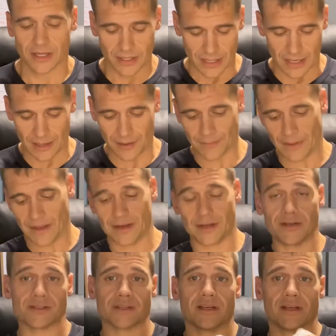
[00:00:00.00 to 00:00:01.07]
And
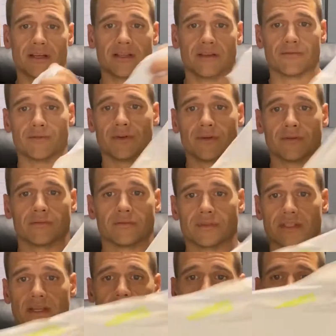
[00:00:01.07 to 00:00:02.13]
here's a different
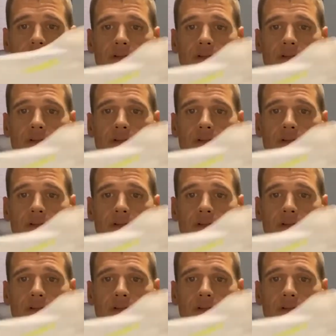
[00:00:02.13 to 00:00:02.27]
style.